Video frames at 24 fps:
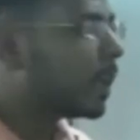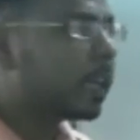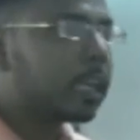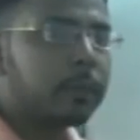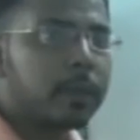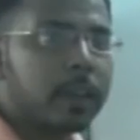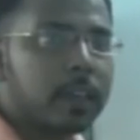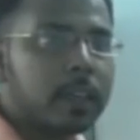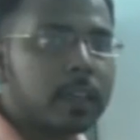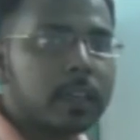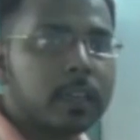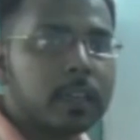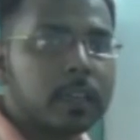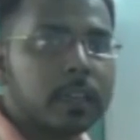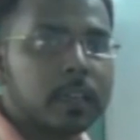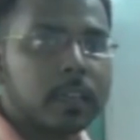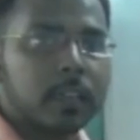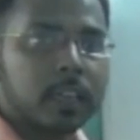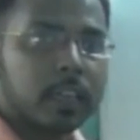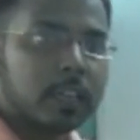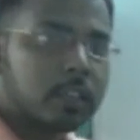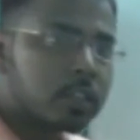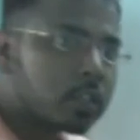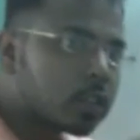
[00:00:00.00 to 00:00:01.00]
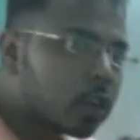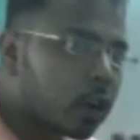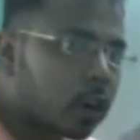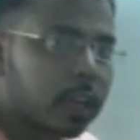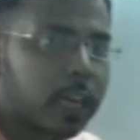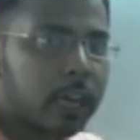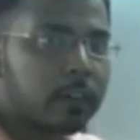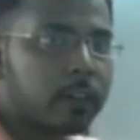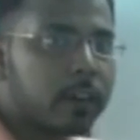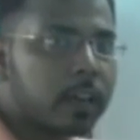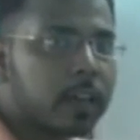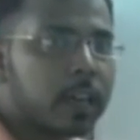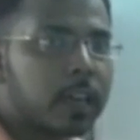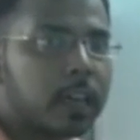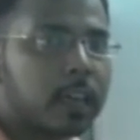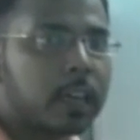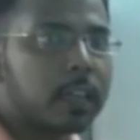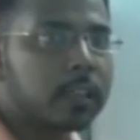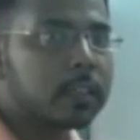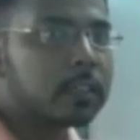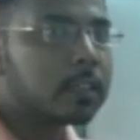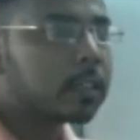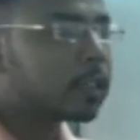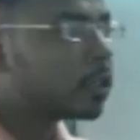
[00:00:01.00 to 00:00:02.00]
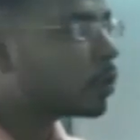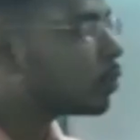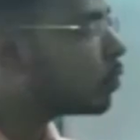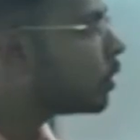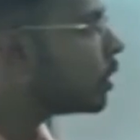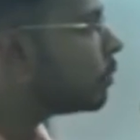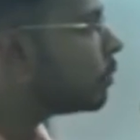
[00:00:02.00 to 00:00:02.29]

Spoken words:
element does not have a tendency to